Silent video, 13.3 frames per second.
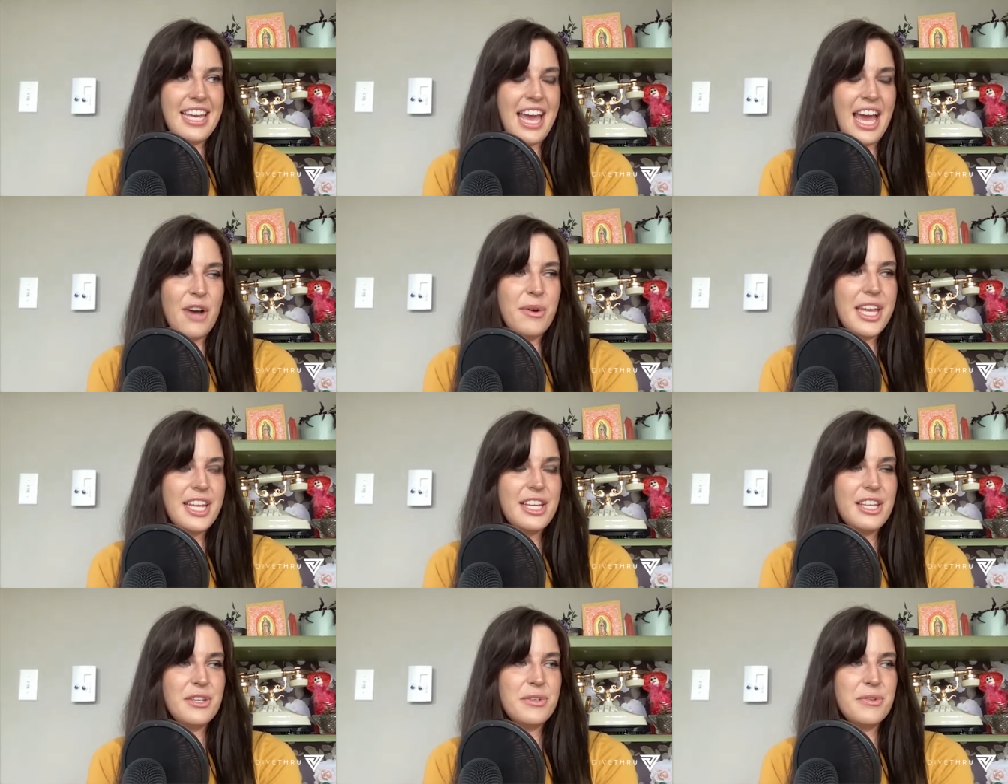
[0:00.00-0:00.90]
how
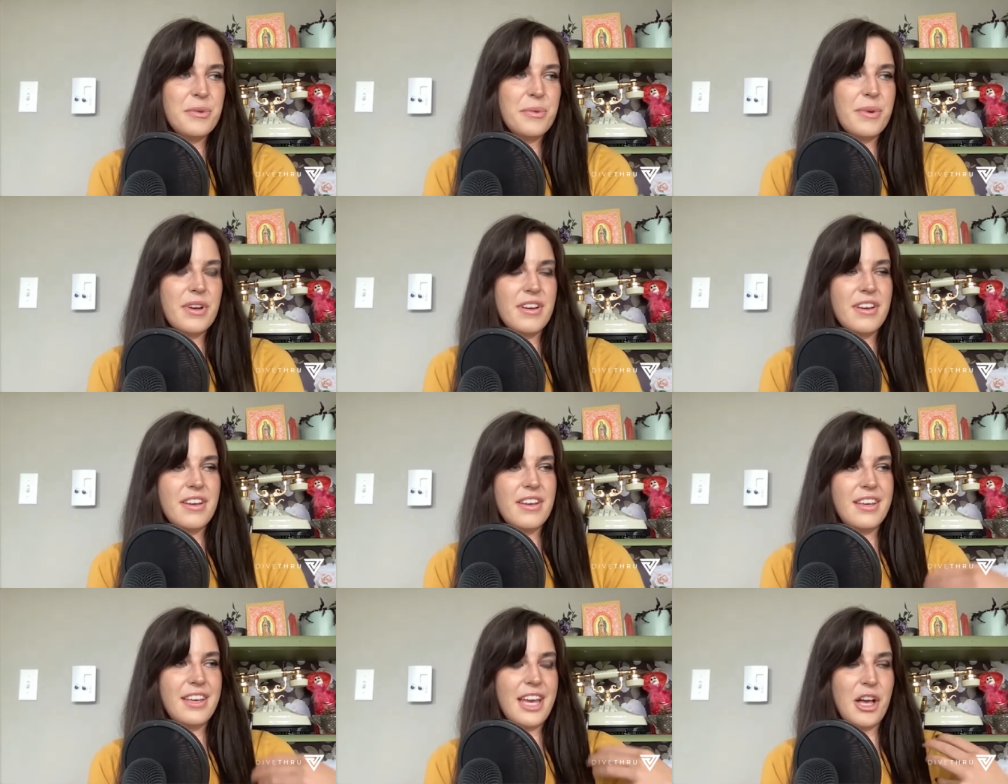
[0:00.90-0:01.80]
can you
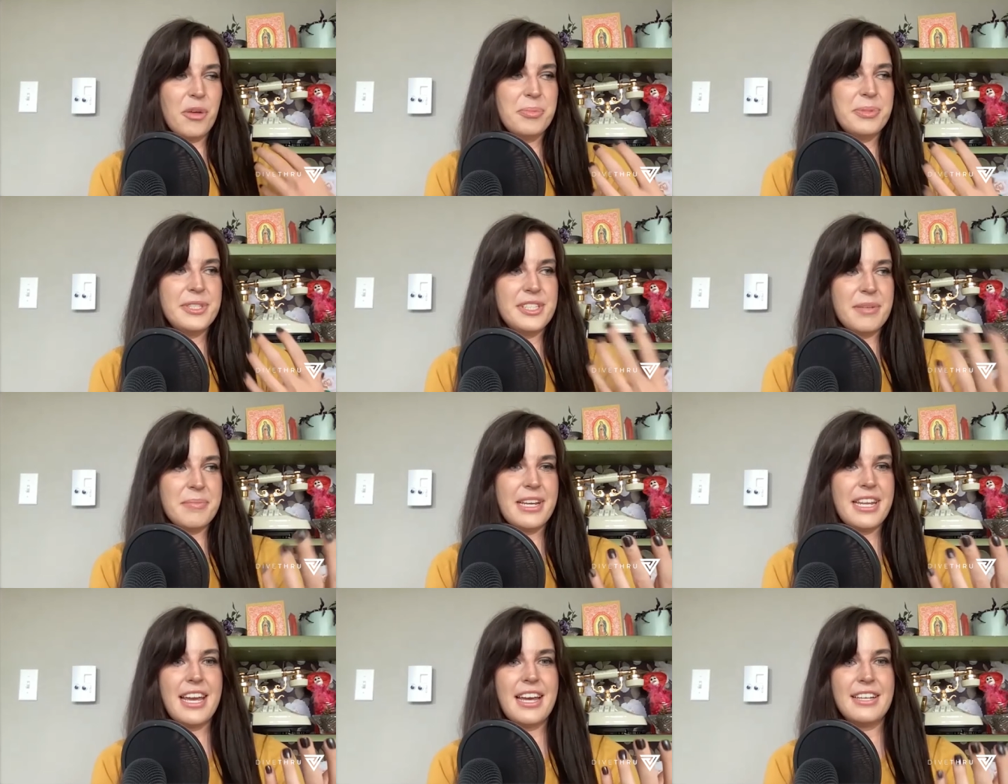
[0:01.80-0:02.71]
help
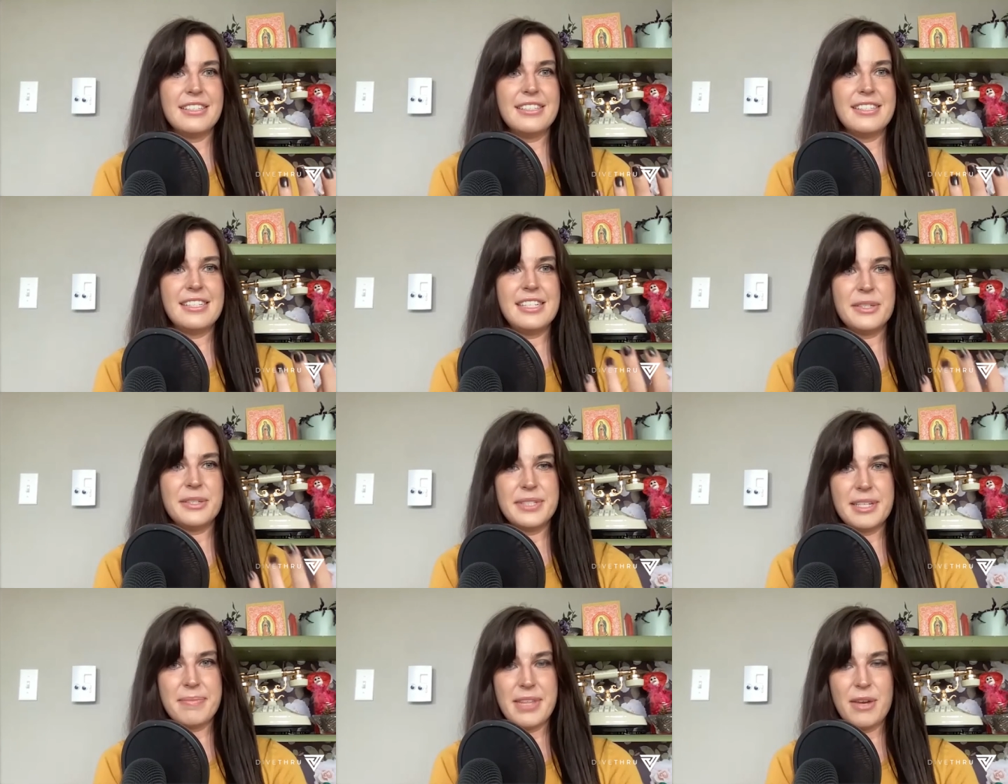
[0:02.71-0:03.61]
somebody else deal
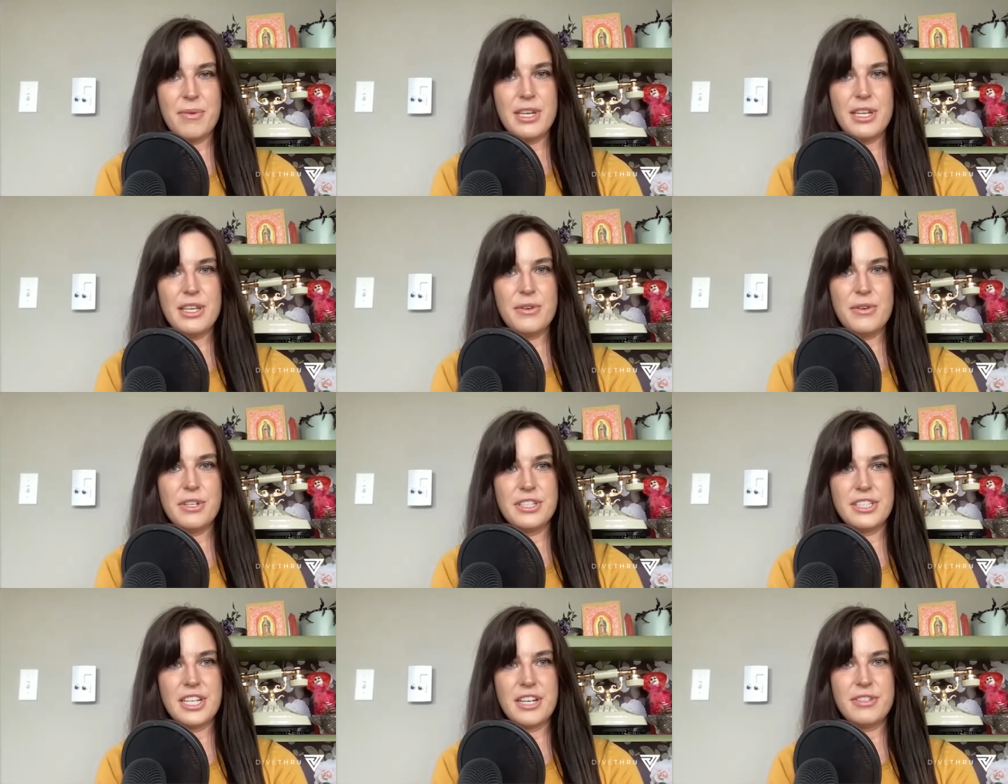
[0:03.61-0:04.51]
with something when you
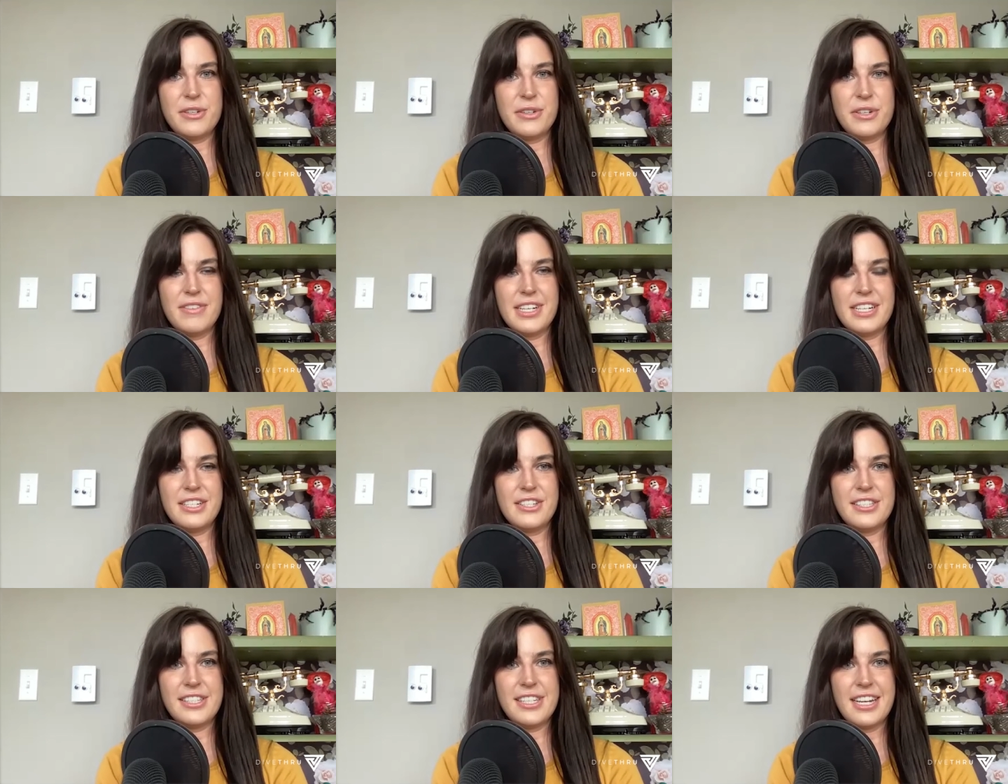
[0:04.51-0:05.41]
yourself don't even
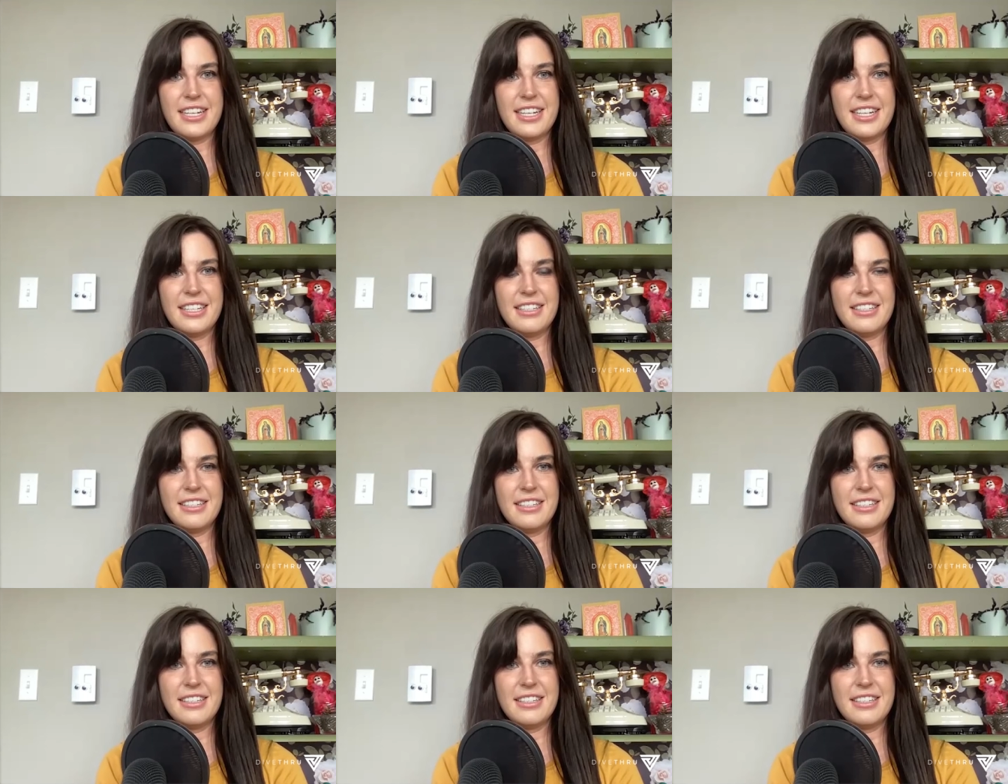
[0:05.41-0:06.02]
understand it?